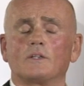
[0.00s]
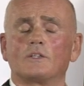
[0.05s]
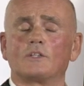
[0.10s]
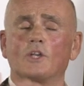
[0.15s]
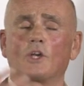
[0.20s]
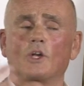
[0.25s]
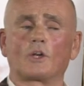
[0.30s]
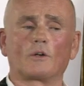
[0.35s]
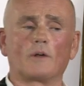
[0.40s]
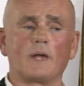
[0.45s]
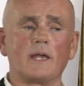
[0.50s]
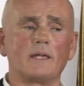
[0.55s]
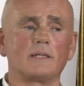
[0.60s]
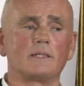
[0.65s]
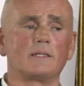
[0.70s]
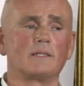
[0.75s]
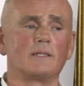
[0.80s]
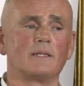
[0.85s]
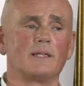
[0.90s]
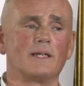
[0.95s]
to create
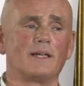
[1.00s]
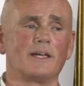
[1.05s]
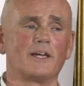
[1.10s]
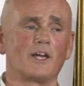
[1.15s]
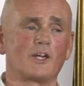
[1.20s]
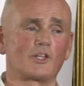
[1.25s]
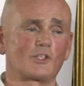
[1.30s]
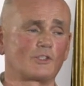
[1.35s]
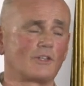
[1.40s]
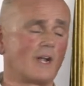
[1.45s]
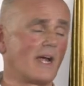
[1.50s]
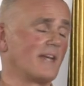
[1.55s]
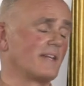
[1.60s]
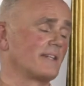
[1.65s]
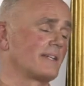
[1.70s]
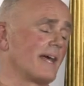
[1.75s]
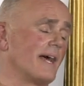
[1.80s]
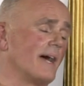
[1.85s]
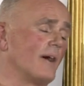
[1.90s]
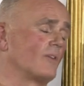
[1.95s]
a shrine
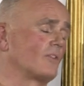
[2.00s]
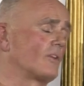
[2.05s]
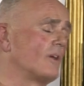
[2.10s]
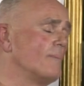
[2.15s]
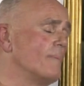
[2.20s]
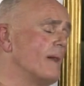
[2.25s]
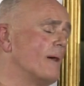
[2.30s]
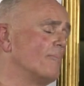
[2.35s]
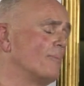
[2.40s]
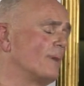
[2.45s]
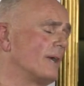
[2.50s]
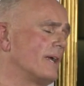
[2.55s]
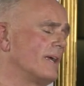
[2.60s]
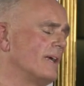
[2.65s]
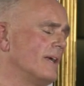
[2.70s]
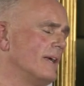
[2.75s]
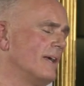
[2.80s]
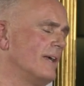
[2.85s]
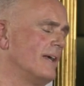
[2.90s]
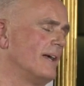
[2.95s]
to house her memory
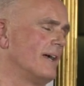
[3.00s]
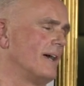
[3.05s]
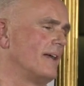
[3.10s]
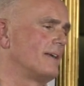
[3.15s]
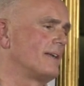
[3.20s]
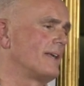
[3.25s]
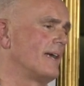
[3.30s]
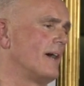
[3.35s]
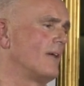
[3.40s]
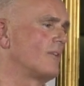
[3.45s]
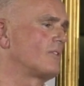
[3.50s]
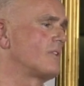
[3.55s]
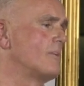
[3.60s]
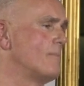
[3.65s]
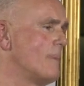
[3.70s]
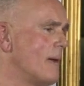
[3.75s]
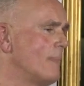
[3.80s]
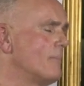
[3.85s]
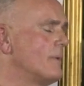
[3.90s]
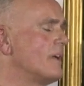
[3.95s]
and to house the
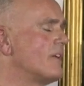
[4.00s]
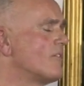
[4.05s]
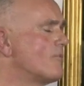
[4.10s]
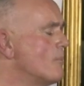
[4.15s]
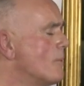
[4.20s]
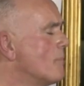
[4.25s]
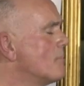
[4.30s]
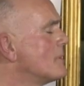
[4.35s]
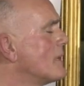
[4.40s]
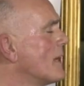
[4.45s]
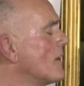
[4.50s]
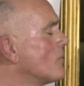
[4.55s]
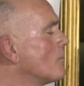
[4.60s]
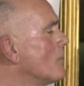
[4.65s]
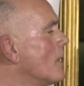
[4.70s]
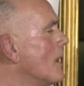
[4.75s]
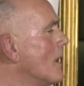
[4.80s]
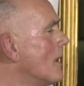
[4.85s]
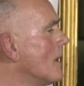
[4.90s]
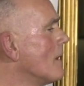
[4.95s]
memory of Mumtaz
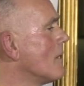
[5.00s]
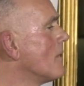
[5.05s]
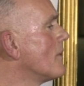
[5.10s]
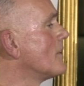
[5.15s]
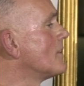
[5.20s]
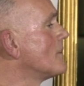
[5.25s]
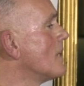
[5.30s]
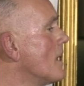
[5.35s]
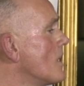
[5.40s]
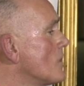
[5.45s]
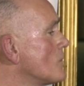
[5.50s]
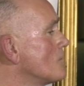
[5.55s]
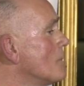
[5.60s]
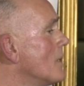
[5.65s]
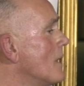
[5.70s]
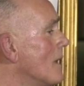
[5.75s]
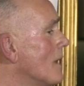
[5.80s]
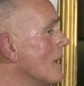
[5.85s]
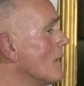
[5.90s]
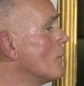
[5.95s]
Mahal. The Taj
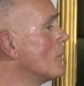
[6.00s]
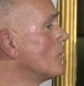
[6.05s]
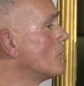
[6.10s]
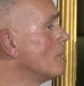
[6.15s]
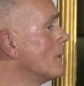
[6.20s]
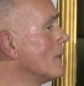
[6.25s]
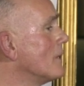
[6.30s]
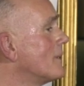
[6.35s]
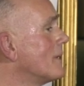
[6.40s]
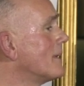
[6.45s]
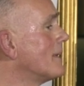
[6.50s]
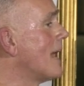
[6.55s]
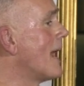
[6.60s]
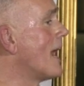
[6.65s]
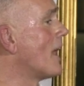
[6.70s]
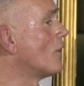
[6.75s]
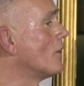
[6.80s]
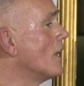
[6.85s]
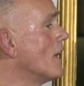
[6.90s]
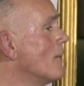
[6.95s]
Mahal was built at
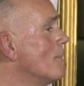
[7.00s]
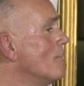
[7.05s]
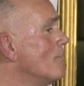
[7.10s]
Agra.